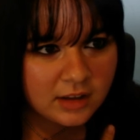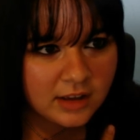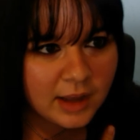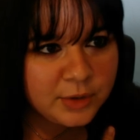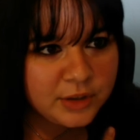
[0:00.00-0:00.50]

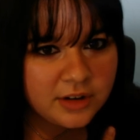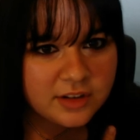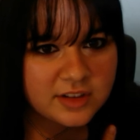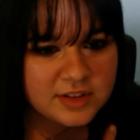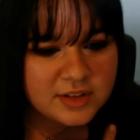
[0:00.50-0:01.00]
would go
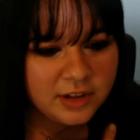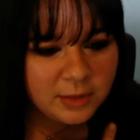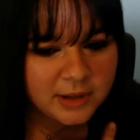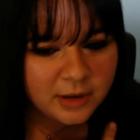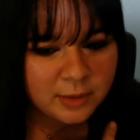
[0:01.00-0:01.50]
to the studio,
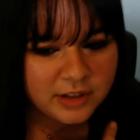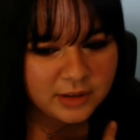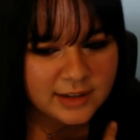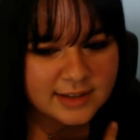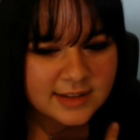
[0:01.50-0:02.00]
but I don't want you
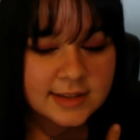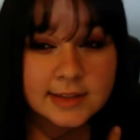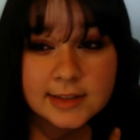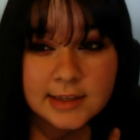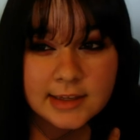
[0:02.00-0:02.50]
guys to
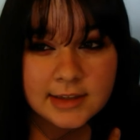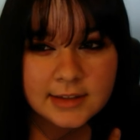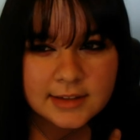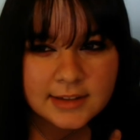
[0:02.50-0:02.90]
see